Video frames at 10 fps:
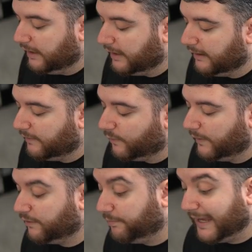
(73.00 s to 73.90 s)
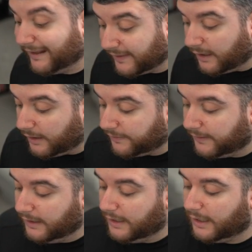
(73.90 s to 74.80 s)
is with Paleoth.
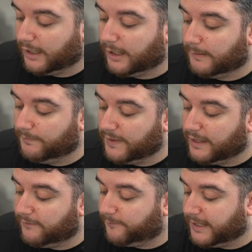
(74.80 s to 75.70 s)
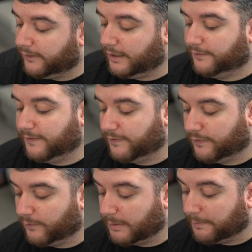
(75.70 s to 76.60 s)
If Paleoth is
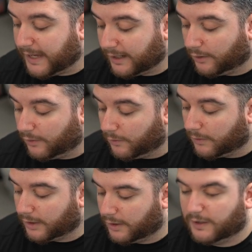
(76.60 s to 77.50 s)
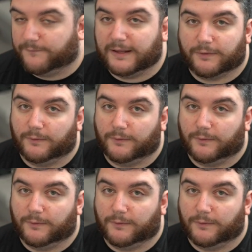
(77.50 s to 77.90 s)
destroyed by battle or a card effect,